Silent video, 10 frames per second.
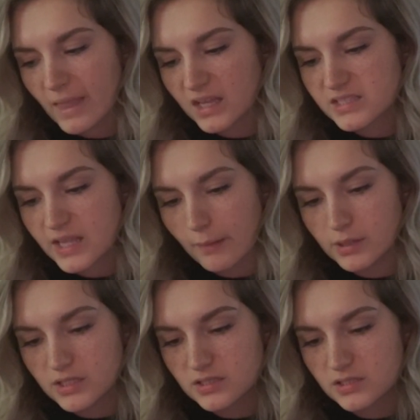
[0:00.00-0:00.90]

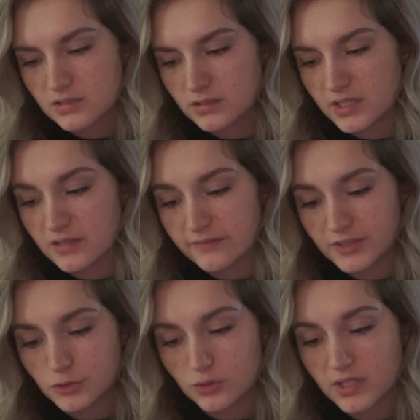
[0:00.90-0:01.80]
Sabbats
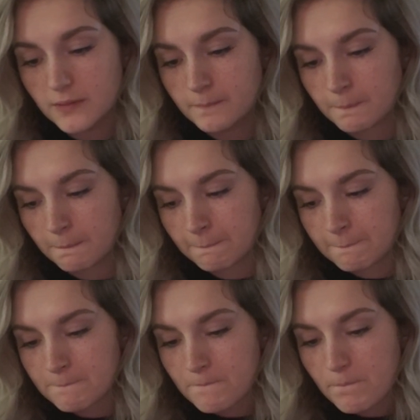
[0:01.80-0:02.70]
individually.
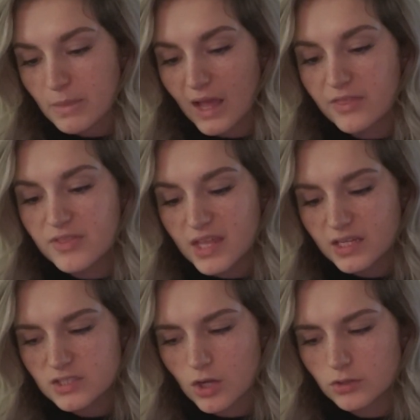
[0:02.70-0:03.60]
And then
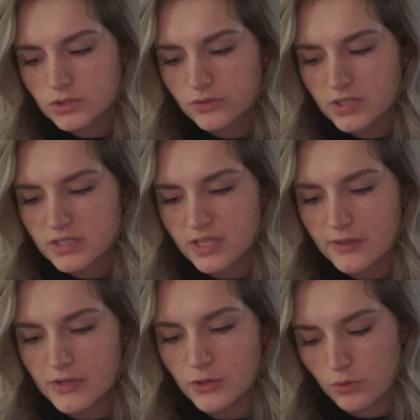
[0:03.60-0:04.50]
it's also going to tell
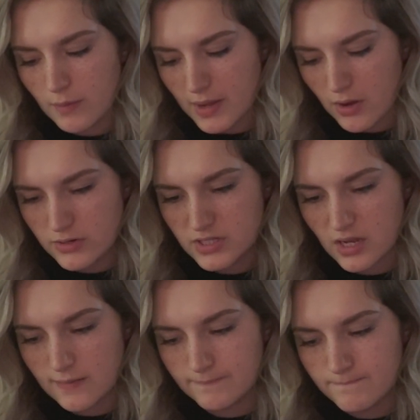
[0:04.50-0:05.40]
you about,
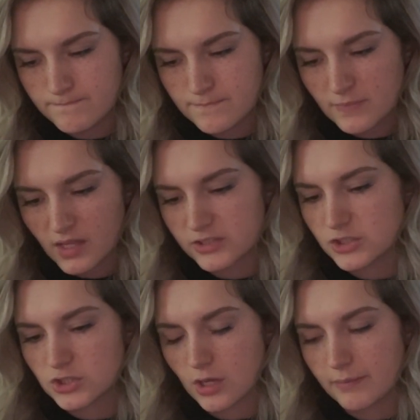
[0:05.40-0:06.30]
I
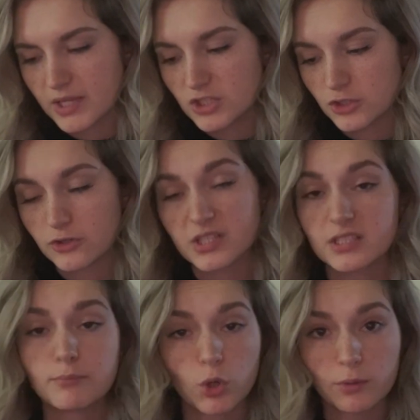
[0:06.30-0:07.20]
just saw a page there that's
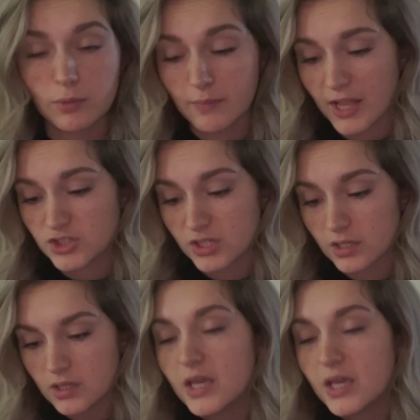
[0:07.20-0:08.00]
portable magic.